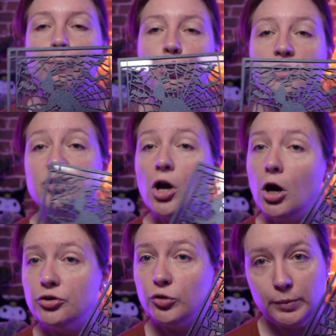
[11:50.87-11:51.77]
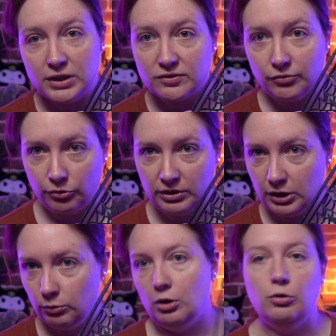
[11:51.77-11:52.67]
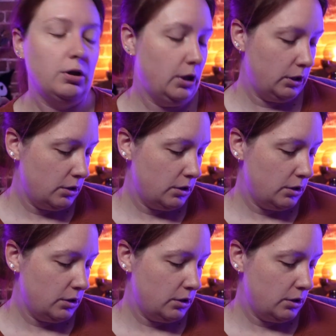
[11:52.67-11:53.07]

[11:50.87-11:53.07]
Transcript: print onto a piece of 3D acrylic.